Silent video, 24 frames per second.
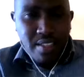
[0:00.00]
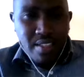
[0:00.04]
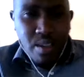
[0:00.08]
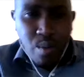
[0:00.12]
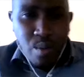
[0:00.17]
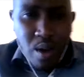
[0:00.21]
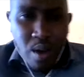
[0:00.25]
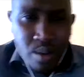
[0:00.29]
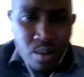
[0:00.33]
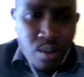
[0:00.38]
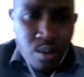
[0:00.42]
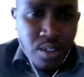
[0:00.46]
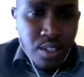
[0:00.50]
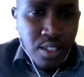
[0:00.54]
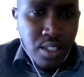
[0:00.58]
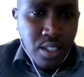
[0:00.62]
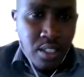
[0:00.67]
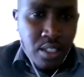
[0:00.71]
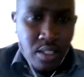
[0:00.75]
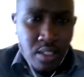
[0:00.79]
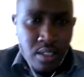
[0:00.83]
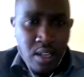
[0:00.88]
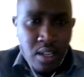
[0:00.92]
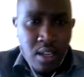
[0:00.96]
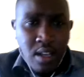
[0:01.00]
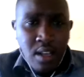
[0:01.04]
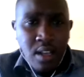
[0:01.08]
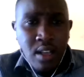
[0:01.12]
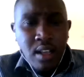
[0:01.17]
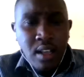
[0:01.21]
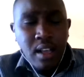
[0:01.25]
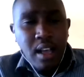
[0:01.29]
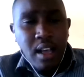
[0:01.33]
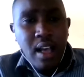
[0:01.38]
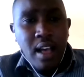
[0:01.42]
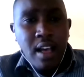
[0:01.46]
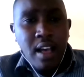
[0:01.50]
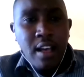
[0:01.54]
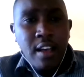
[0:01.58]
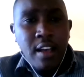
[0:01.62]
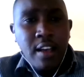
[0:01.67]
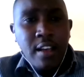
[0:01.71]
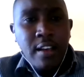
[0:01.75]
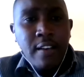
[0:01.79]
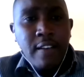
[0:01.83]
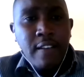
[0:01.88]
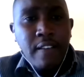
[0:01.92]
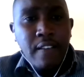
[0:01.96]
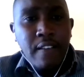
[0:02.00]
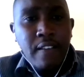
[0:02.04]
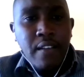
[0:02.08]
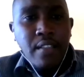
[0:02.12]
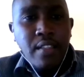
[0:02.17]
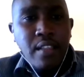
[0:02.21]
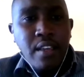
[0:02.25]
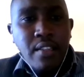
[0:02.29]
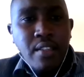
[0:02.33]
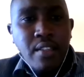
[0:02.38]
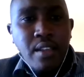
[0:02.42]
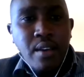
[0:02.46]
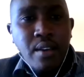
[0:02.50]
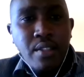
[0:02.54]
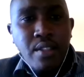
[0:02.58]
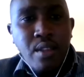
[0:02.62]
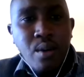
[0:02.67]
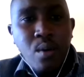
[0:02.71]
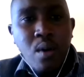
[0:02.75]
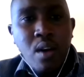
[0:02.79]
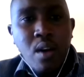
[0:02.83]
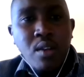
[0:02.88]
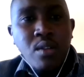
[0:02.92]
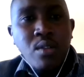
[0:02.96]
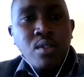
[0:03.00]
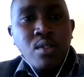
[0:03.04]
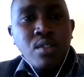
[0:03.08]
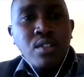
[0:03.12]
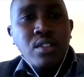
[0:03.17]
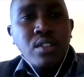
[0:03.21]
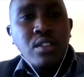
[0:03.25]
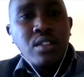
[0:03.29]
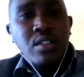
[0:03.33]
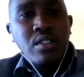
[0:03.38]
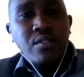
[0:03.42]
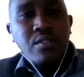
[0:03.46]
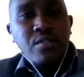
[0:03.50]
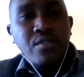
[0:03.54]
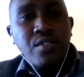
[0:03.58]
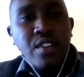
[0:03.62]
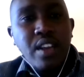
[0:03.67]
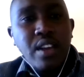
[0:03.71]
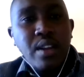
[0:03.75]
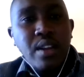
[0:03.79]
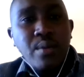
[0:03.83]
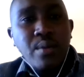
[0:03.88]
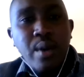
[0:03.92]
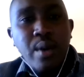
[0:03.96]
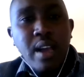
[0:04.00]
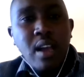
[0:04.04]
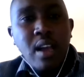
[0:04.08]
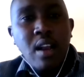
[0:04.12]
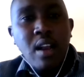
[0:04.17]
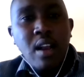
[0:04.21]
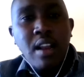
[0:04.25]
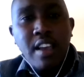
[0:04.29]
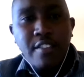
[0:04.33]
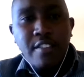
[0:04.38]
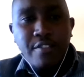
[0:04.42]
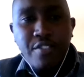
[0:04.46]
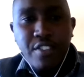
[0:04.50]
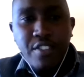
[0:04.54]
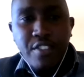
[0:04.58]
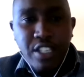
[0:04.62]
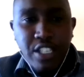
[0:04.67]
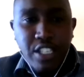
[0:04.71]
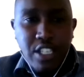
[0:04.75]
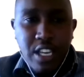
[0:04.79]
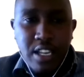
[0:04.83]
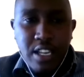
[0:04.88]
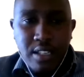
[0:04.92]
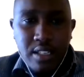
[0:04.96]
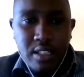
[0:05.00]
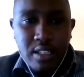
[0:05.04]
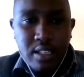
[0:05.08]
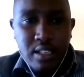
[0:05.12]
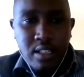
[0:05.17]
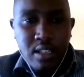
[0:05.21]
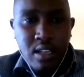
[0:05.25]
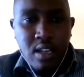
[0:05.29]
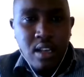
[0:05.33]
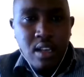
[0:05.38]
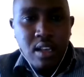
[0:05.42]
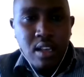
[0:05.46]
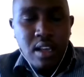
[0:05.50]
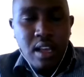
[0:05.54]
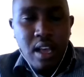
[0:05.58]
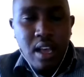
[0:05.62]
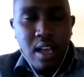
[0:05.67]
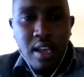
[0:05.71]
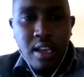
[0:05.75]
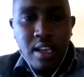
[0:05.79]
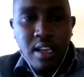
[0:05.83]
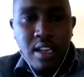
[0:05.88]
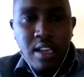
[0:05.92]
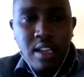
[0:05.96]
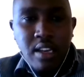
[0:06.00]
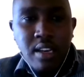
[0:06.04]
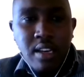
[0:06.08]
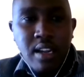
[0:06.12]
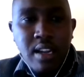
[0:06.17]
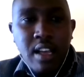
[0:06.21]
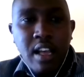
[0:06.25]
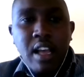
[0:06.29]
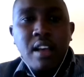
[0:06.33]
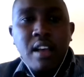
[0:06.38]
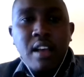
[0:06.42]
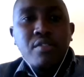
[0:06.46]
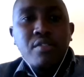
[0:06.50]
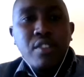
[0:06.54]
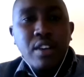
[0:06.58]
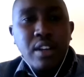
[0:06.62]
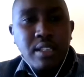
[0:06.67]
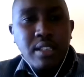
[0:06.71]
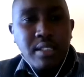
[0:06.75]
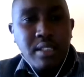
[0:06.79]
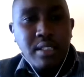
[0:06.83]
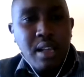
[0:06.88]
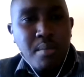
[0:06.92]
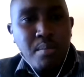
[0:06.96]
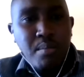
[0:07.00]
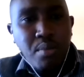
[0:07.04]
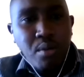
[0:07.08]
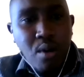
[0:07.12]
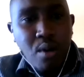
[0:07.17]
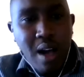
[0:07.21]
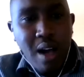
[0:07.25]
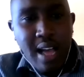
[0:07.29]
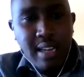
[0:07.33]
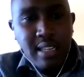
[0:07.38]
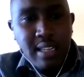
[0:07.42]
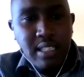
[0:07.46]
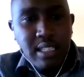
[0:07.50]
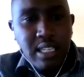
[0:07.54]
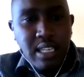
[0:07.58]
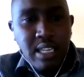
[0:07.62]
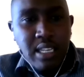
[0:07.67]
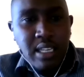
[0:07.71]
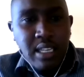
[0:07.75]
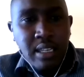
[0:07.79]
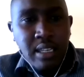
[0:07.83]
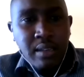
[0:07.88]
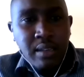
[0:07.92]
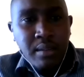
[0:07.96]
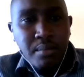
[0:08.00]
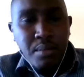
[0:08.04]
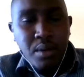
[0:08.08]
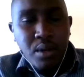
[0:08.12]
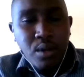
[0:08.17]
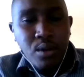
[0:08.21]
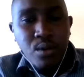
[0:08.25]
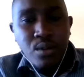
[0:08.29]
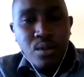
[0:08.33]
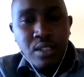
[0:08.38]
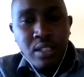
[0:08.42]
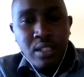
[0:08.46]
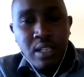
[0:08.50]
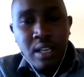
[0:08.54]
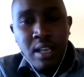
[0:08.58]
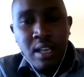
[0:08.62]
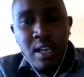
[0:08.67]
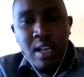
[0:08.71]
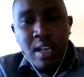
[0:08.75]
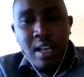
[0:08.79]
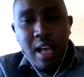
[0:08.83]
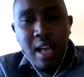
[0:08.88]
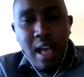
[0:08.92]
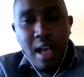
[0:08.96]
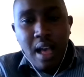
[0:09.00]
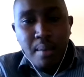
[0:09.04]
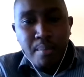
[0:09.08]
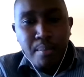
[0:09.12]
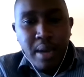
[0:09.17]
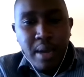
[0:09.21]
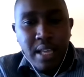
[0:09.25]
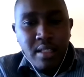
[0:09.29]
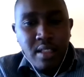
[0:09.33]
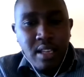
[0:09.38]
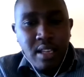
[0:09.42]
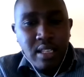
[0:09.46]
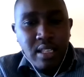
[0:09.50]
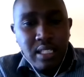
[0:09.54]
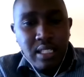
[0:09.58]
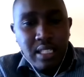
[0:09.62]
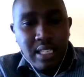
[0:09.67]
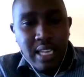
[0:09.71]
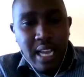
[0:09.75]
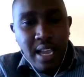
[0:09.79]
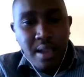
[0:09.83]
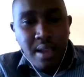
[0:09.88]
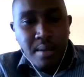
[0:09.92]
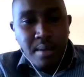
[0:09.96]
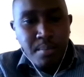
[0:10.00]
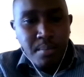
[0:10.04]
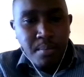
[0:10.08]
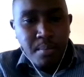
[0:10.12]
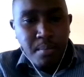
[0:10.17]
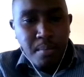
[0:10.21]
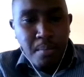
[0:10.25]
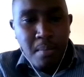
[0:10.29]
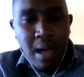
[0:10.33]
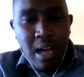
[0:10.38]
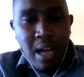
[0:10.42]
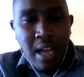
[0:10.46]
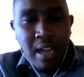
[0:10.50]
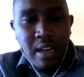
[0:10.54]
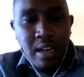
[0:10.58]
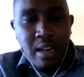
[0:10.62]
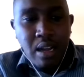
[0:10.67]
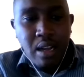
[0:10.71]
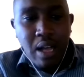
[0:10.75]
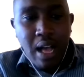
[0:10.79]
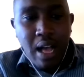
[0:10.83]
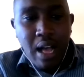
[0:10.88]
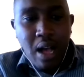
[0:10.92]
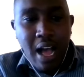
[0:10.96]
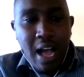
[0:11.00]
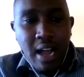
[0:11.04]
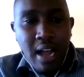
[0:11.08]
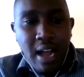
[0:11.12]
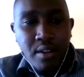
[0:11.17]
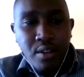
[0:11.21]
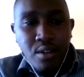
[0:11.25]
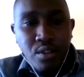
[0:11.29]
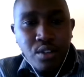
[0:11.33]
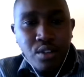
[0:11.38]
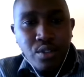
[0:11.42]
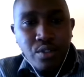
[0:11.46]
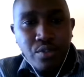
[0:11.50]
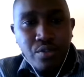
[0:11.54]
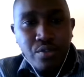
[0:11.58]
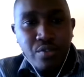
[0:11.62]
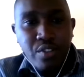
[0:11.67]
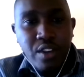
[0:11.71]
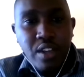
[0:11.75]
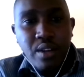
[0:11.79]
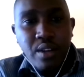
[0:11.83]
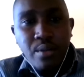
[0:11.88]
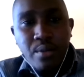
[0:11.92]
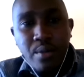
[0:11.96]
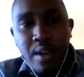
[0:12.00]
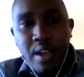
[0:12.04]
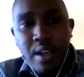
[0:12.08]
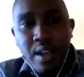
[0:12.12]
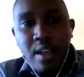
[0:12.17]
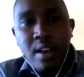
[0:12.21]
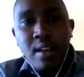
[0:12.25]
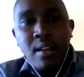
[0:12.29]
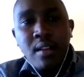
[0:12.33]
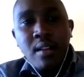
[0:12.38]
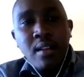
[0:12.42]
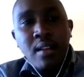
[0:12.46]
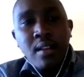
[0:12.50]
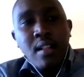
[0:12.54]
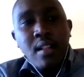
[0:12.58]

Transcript: they were not uh, they, they, they, were not very well efficient uh, in, uh, for example, hunting, because uh, by this time, man uh, had not very well,